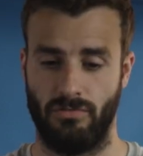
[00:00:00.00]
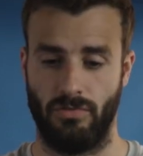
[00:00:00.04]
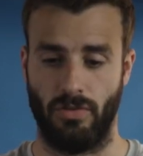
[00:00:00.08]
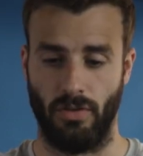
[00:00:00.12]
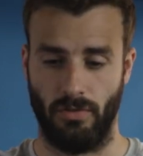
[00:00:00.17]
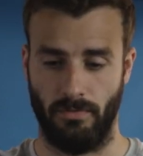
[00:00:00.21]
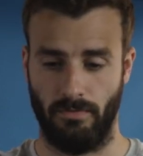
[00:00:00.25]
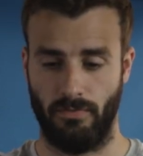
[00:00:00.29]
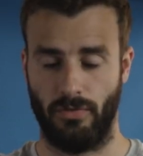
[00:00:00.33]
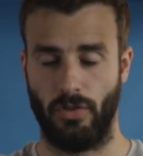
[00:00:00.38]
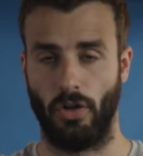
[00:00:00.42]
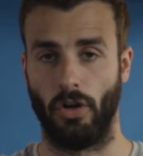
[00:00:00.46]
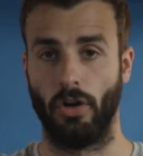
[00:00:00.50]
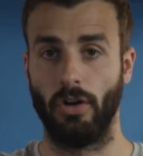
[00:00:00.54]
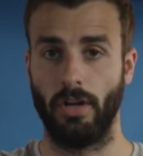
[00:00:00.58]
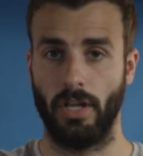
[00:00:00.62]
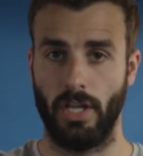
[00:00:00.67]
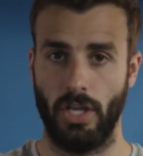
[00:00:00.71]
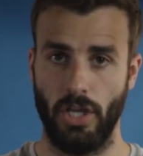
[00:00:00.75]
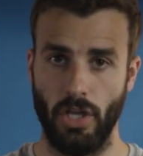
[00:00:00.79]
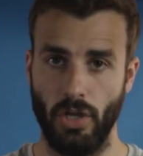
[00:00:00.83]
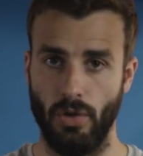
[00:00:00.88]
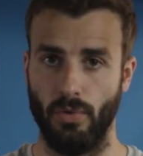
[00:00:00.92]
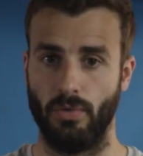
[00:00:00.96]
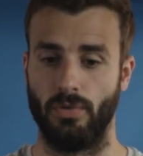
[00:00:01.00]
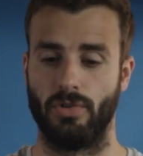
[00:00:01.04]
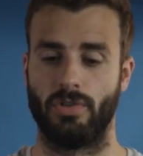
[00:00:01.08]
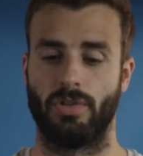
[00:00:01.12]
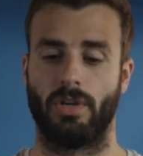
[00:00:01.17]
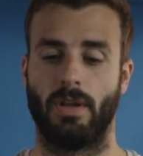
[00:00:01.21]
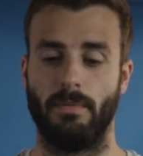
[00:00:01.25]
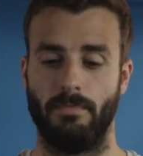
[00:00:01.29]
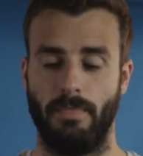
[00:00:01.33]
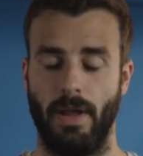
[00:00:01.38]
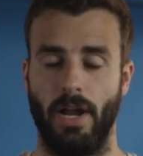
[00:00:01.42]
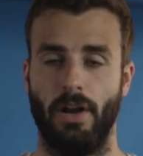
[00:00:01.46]
They're, they're
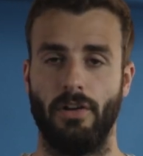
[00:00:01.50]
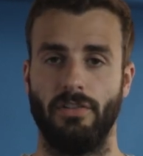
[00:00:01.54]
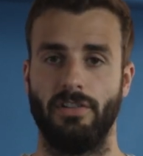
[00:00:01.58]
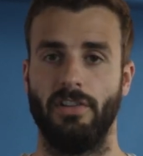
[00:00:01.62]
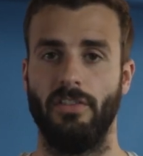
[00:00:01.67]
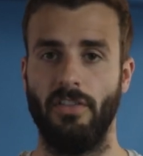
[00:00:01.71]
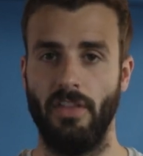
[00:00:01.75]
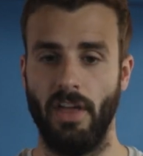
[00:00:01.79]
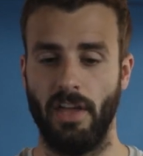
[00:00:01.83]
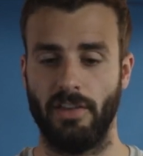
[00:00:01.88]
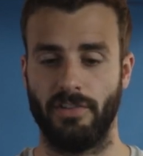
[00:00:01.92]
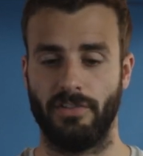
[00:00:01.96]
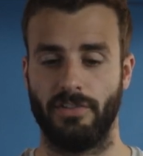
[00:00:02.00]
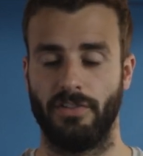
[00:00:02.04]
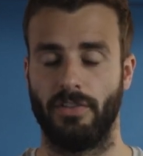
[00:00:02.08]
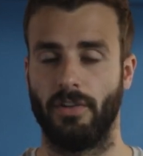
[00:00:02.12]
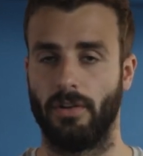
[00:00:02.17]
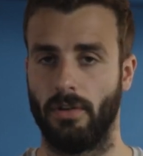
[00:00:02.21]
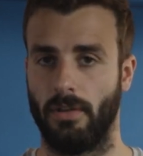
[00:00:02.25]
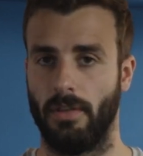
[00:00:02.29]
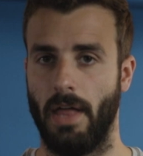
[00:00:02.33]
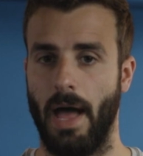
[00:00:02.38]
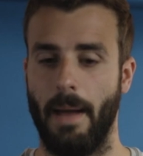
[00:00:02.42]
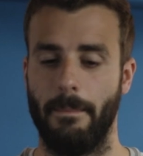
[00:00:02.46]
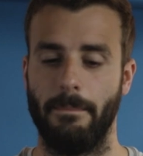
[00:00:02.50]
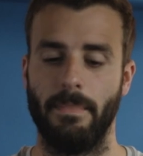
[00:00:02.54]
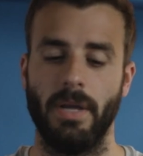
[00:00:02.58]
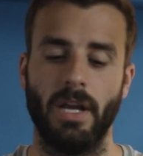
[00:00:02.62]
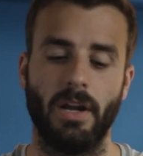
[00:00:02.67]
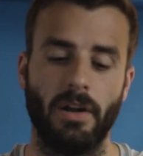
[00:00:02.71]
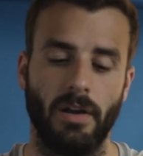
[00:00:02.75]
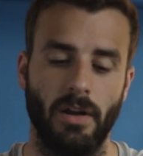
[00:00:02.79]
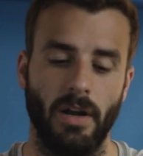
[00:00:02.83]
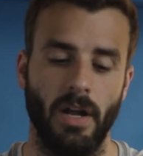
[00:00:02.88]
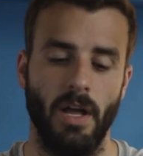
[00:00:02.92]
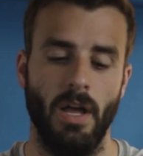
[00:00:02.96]
huge compared to this. They're a lot
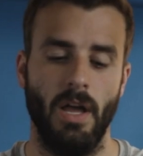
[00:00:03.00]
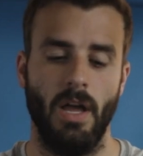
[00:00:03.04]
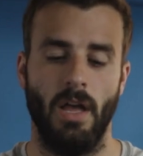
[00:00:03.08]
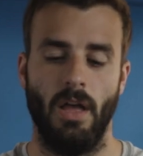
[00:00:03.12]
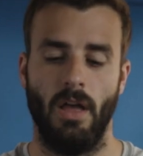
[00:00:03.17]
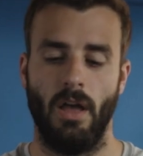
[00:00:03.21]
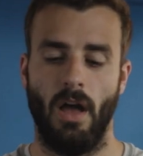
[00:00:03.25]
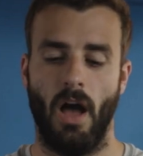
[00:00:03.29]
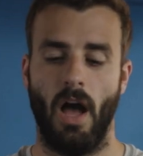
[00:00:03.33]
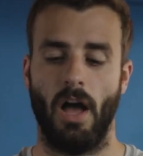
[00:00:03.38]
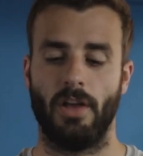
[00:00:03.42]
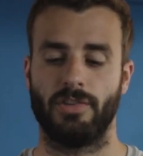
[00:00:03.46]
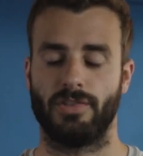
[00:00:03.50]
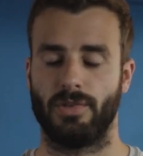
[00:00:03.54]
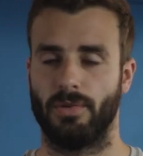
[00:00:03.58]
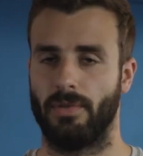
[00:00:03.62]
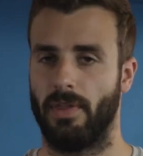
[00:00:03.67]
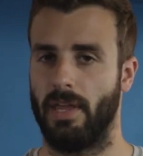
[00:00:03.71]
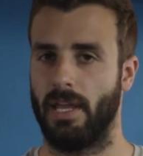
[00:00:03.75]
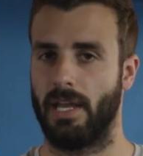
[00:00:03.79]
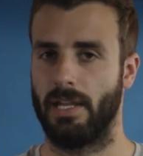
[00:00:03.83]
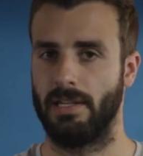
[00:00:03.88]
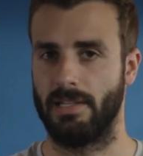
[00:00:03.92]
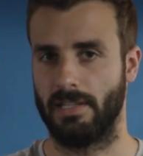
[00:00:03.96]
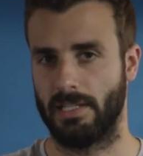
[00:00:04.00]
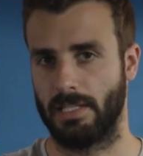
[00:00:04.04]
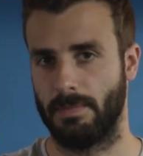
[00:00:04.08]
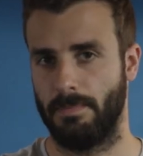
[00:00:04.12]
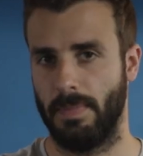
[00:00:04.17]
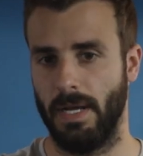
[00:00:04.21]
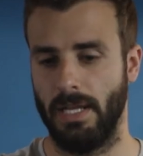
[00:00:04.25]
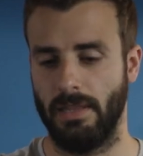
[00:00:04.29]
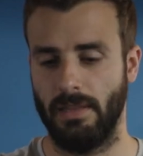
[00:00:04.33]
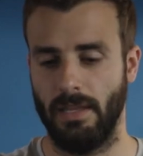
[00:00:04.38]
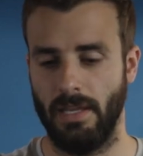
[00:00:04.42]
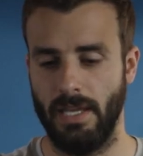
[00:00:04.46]
bigger. Uh, so they can
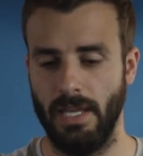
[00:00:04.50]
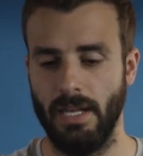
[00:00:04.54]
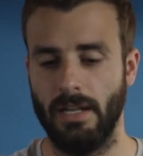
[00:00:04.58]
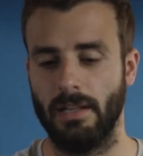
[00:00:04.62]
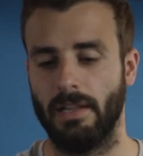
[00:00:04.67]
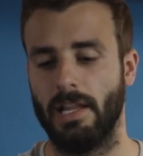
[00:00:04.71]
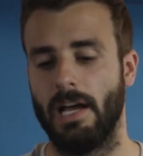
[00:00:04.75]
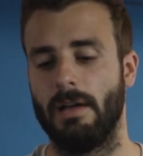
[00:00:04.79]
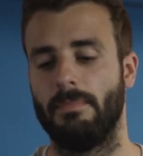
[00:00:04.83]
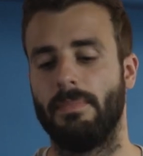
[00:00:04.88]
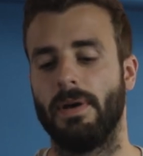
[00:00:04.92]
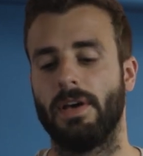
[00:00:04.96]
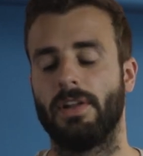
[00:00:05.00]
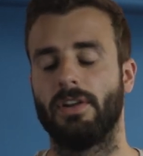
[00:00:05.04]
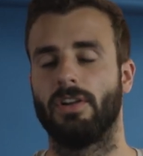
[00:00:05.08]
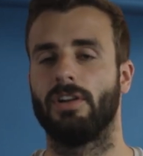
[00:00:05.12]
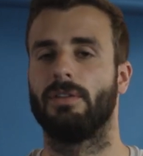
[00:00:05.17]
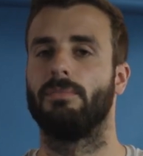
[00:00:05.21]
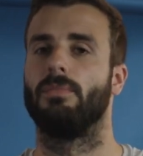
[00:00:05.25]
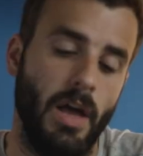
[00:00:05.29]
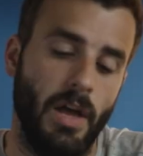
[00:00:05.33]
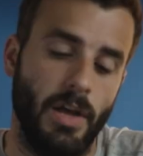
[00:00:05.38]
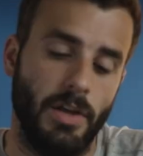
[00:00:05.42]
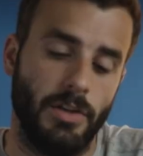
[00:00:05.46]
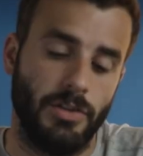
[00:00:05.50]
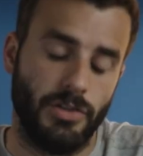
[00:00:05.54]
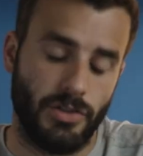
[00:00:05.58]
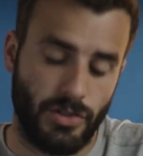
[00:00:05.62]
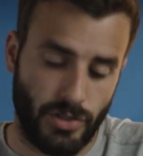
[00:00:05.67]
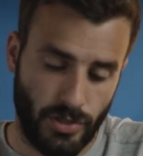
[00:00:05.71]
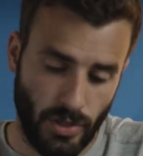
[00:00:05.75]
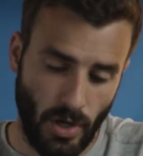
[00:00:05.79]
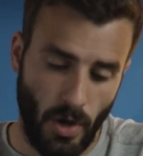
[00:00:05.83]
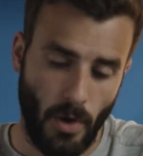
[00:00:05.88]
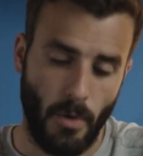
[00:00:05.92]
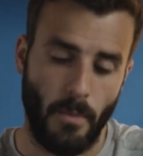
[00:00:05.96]
dissipate the heat a lot better.
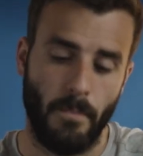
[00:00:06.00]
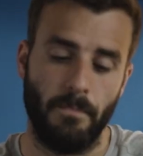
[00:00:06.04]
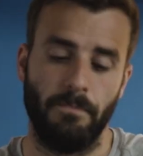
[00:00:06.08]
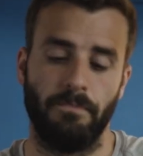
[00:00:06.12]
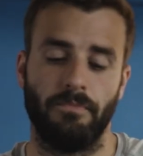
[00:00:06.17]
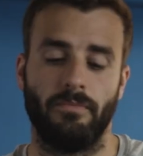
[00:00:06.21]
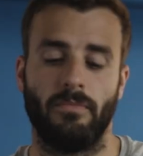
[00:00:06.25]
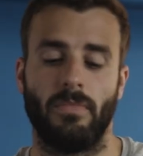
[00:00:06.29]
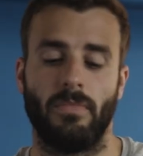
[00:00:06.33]
So